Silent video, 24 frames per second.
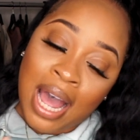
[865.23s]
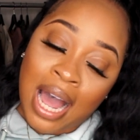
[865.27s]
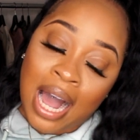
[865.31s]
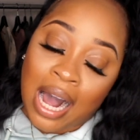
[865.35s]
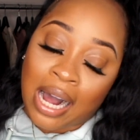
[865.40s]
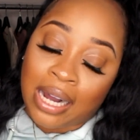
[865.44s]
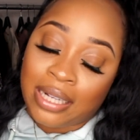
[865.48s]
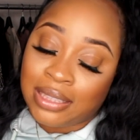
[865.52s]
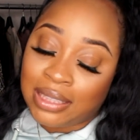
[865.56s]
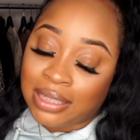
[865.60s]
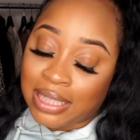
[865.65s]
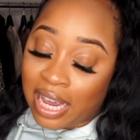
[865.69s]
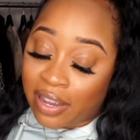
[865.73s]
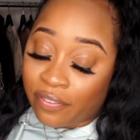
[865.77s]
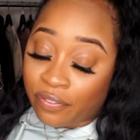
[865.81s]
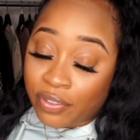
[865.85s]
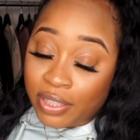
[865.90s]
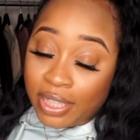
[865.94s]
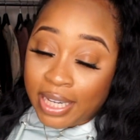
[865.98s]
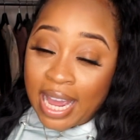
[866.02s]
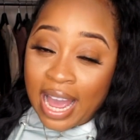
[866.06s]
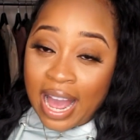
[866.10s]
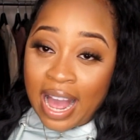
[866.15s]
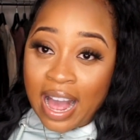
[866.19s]
I'll
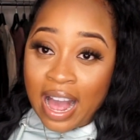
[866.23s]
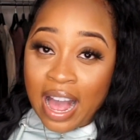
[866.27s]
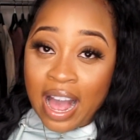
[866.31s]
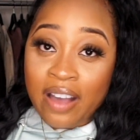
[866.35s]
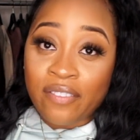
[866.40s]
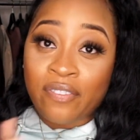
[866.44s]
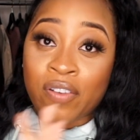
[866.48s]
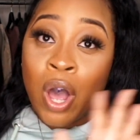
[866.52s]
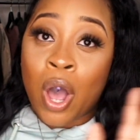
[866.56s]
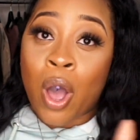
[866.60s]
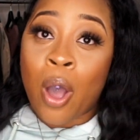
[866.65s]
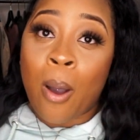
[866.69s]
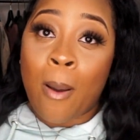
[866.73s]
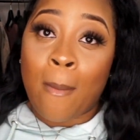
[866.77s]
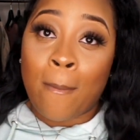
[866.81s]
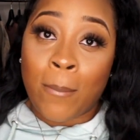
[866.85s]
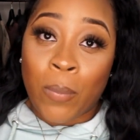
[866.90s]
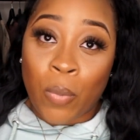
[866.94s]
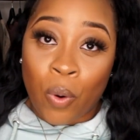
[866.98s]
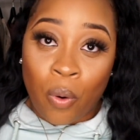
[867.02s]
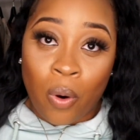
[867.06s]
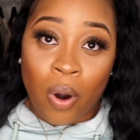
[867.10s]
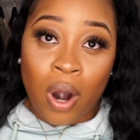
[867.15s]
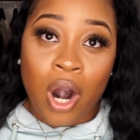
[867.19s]
definitely have
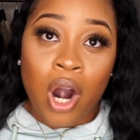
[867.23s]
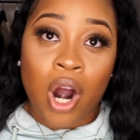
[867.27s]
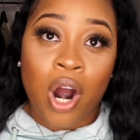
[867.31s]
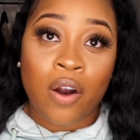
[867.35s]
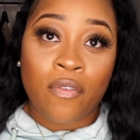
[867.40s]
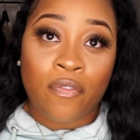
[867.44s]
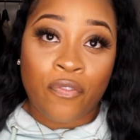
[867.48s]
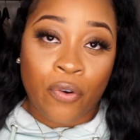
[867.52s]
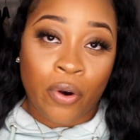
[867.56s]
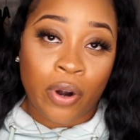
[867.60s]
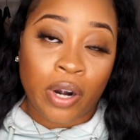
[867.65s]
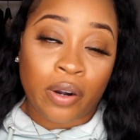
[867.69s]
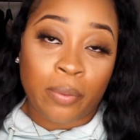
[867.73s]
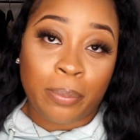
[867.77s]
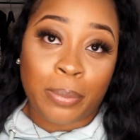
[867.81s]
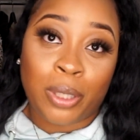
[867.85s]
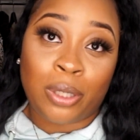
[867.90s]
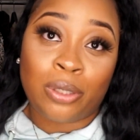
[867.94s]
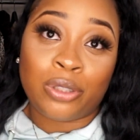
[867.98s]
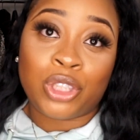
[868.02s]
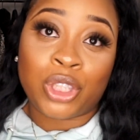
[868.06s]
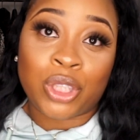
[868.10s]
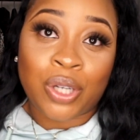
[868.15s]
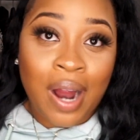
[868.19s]
more
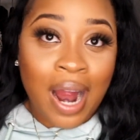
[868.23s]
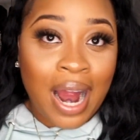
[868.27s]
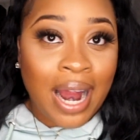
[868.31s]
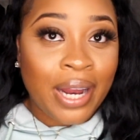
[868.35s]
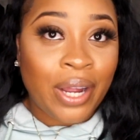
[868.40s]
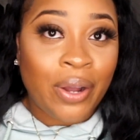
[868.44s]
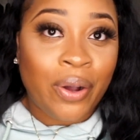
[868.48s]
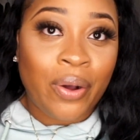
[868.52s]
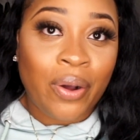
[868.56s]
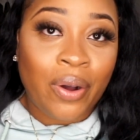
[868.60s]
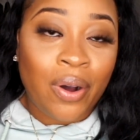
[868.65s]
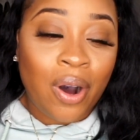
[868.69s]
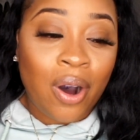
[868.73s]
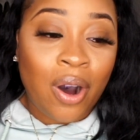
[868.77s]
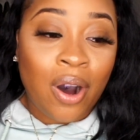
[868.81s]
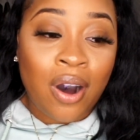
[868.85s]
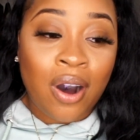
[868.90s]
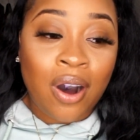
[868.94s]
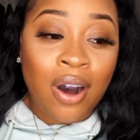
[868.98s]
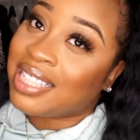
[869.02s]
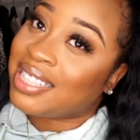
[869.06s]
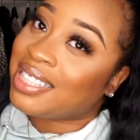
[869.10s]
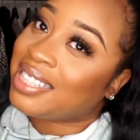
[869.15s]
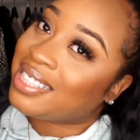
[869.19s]
affordable try-on
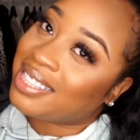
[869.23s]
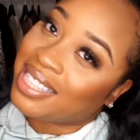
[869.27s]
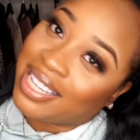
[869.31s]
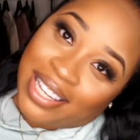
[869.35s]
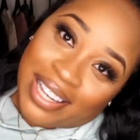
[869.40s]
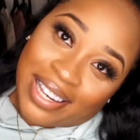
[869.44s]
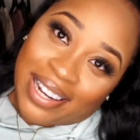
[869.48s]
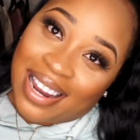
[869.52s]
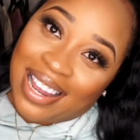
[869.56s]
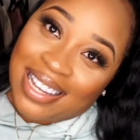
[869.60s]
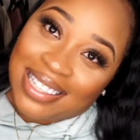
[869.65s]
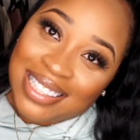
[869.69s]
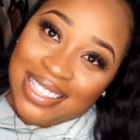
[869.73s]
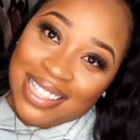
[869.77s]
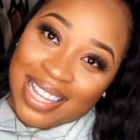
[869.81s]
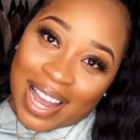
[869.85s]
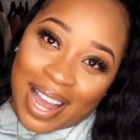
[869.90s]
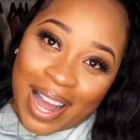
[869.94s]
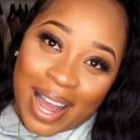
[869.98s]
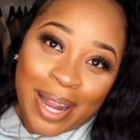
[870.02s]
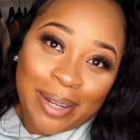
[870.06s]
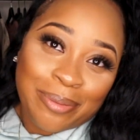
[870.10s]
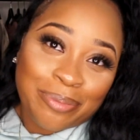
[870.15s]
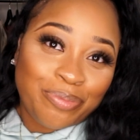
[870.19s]
hauls. See you next
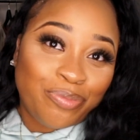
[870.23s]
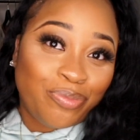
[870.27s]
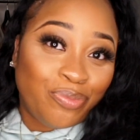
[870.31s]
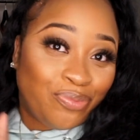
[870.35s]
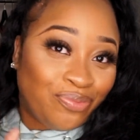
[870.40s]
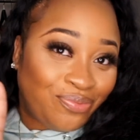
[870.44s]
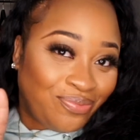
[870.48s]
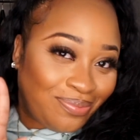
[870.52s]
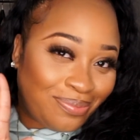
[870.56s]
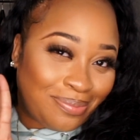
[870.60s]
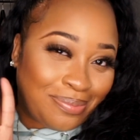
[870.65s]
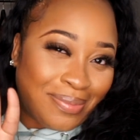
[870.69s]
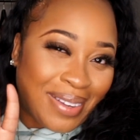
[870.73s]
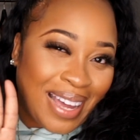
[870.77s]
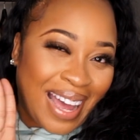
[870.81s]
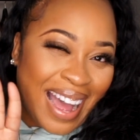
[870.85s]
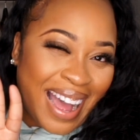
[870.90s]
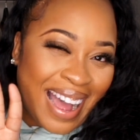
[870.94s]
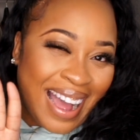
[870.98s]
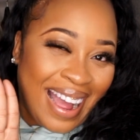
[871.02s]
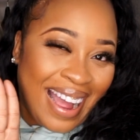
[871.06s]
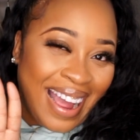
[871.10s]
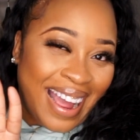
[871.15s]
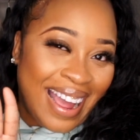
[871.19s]
time.
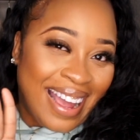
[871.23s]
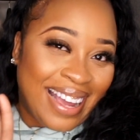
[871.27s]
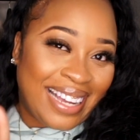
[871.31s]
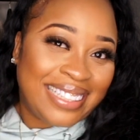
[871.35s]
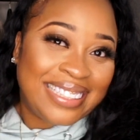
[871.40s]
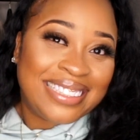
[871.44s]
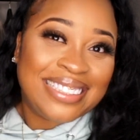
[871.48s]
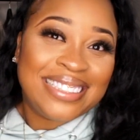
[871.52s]
Bye.